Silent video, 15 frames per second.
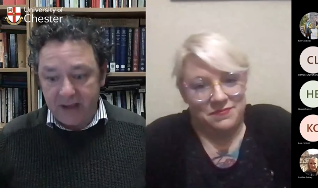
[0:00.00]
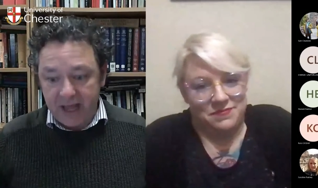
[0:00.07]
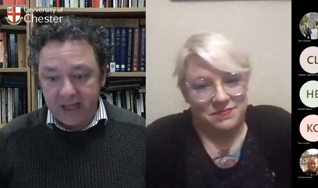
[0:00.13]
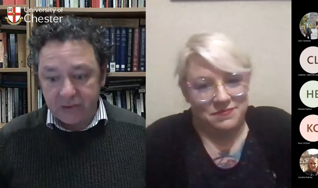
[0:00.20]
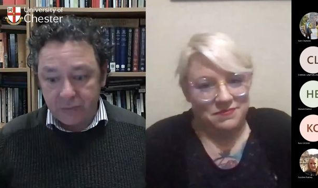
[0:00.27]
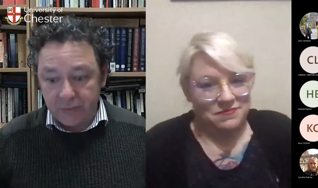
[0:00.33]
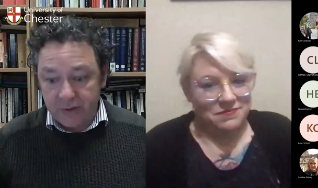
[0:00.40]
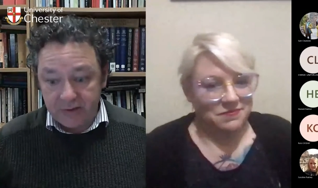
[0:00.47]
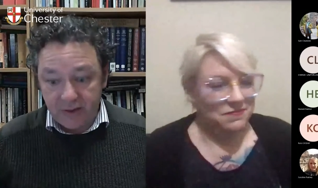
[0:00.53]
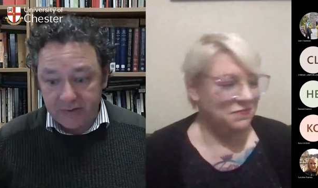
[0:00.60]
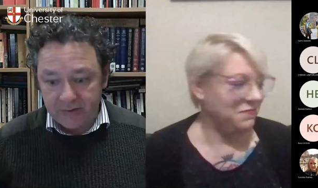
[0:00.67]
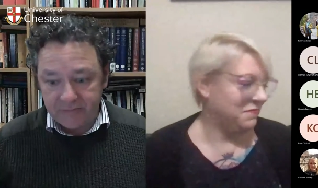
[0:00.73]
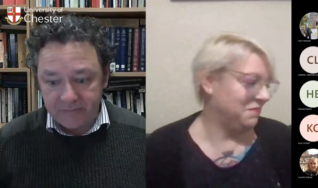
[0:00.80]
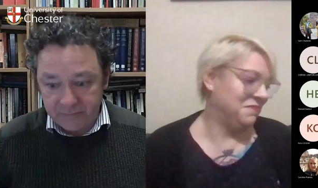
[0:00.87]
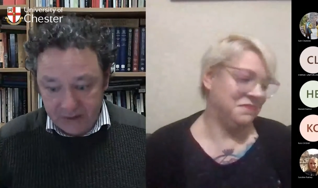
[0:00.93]
Speaker 1: compared with
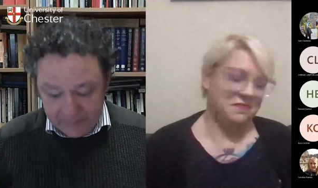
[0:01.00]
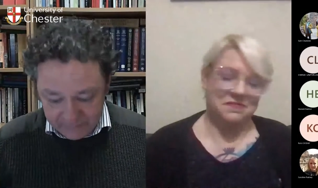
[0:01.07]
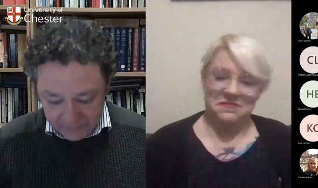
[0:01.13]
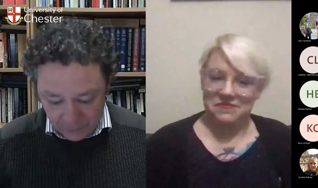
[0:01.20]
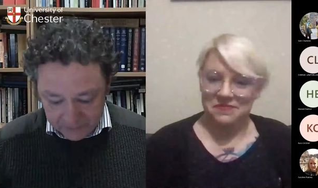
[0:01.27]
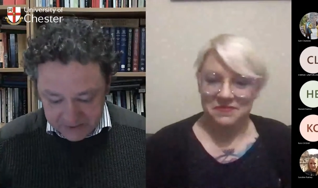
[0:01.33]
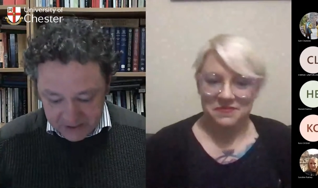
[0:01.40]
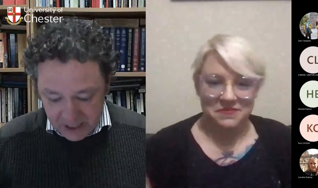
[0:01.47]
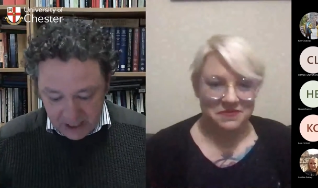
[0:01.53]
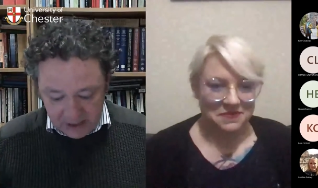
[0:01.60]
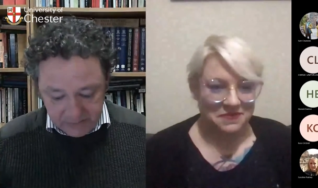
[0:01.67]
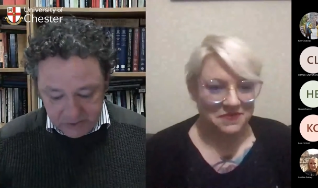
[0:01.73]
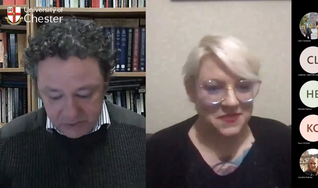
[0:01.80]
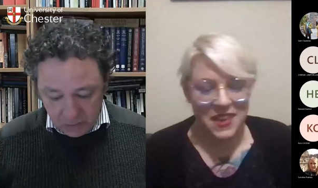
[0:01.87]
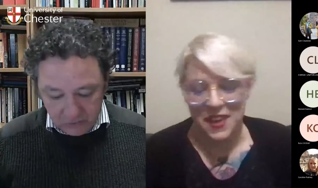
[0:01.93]
other platforms.
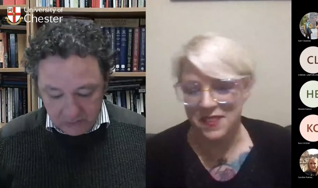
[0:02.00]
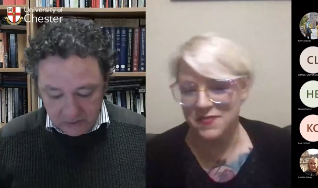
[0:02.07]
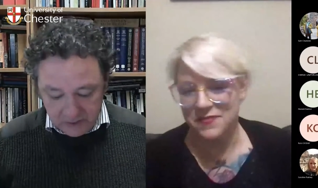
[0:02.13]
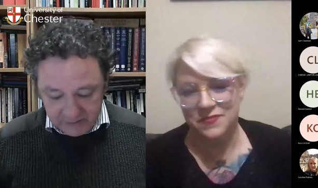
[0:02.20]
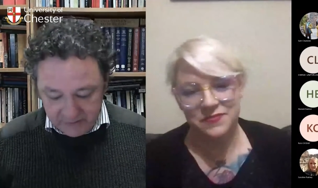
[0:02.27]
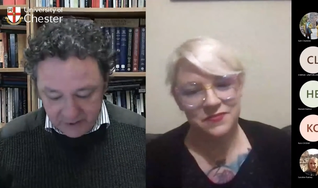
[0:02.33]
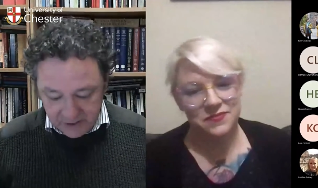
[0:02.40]
But you're yeah.